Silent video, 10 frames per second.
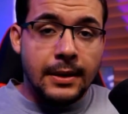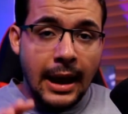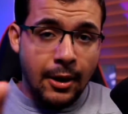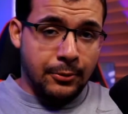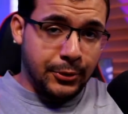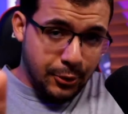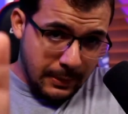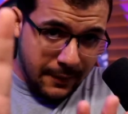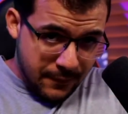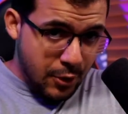Now, to
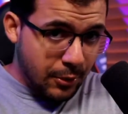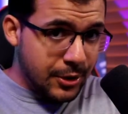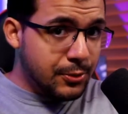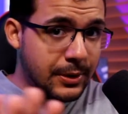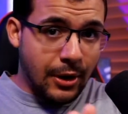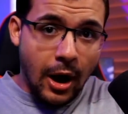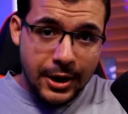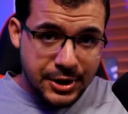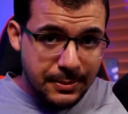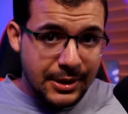my viewers with
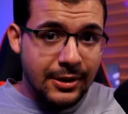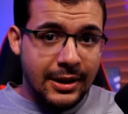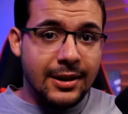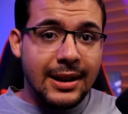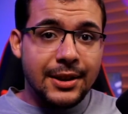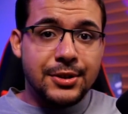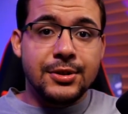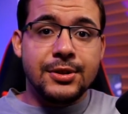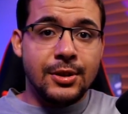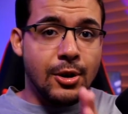awesome internet
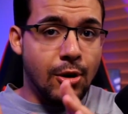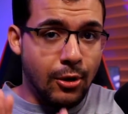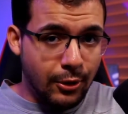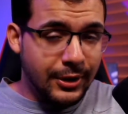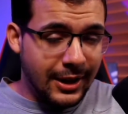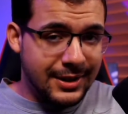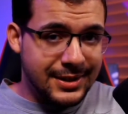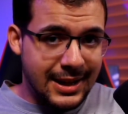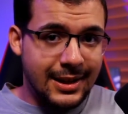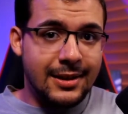connections, hold on a
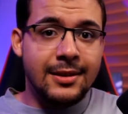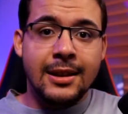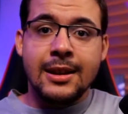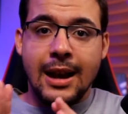second.